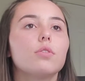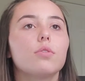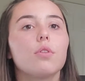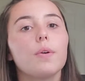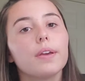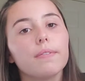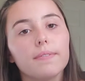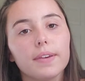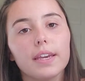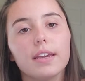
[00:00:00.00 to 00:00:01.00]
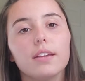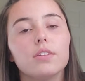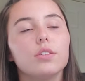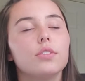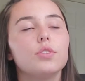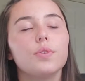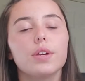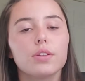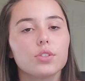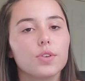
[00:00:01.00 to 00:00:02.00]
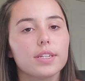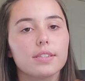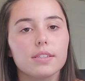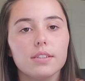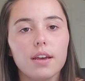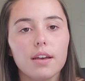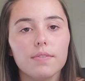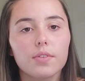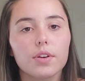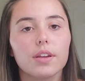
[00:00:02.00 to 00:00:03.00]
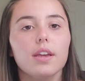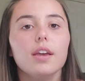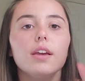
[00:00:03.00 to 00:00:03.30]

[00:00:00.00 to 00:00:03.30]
throwing a fit and doing all this crazy stuff, or